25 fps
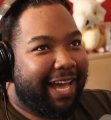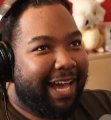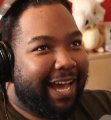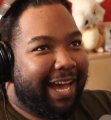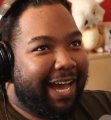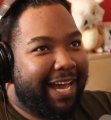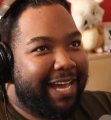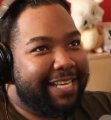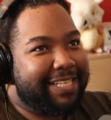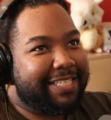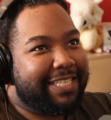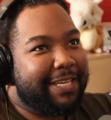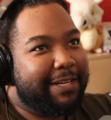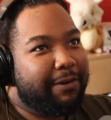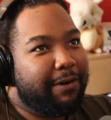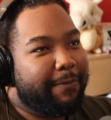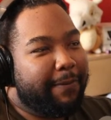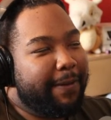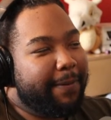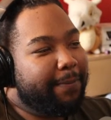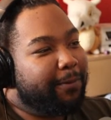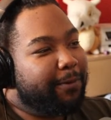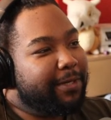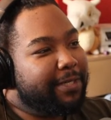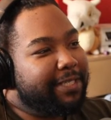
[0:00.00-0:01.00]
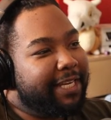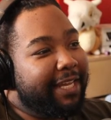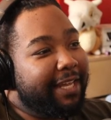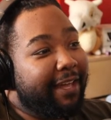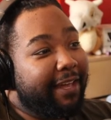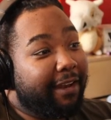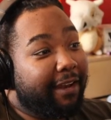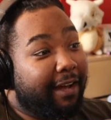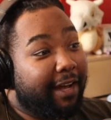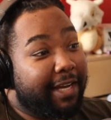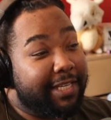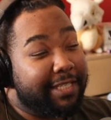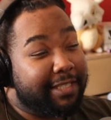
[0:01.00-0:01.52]
I see where people are saying it
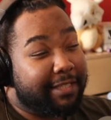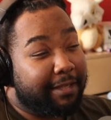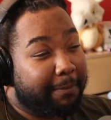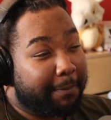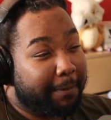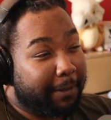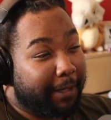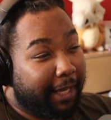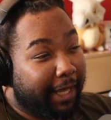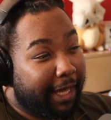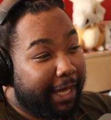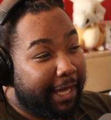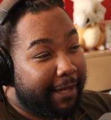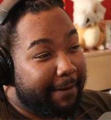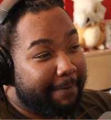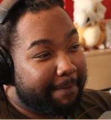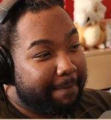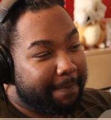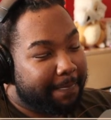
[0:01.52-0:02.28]
lost the plot,